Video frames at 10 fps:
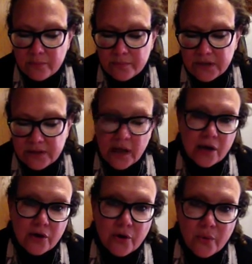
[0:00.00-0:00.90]
did
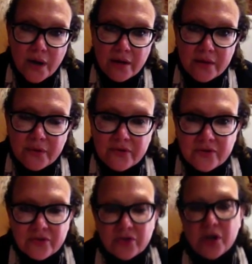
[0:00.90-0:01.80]
not go well. It was a
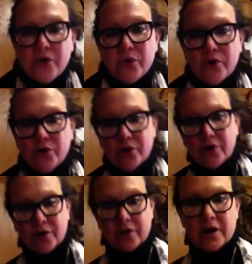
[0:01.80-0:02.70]
slow
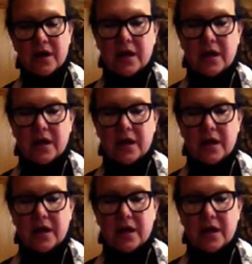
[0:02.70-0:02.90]
cooker.